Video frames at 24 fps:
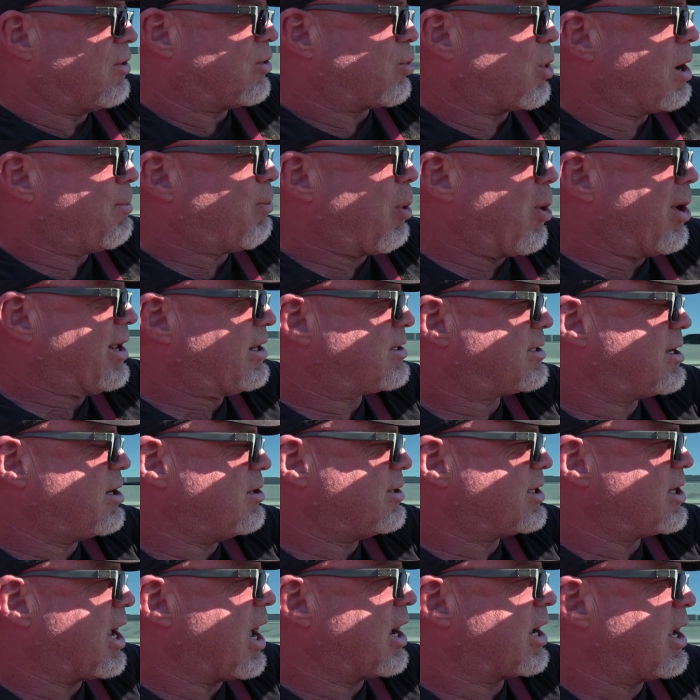
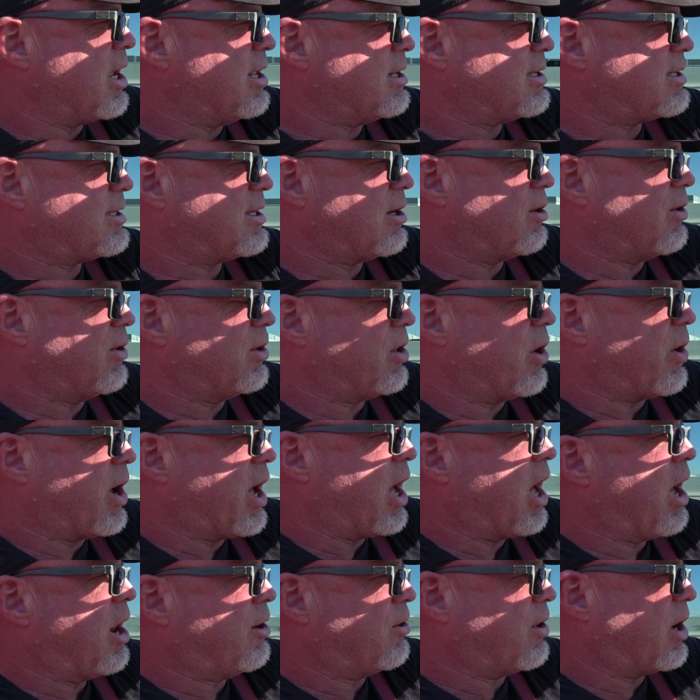3.2 seconds, 0 to
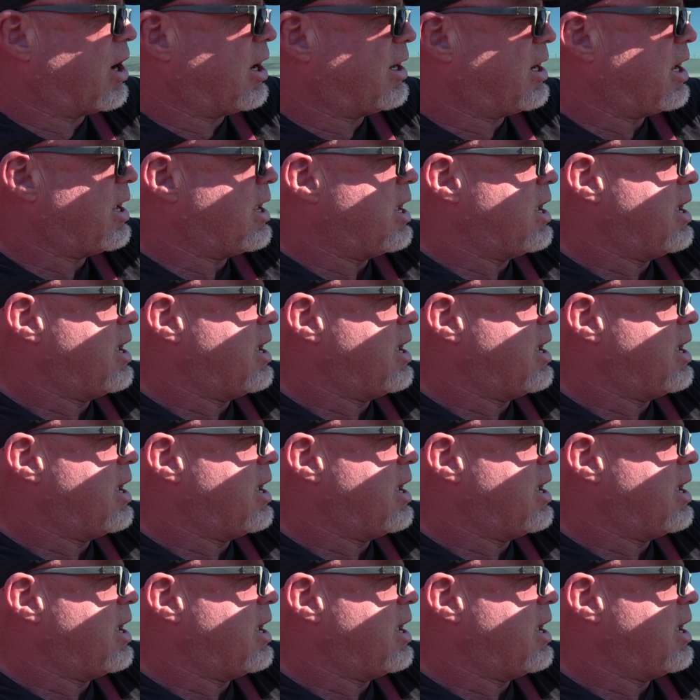100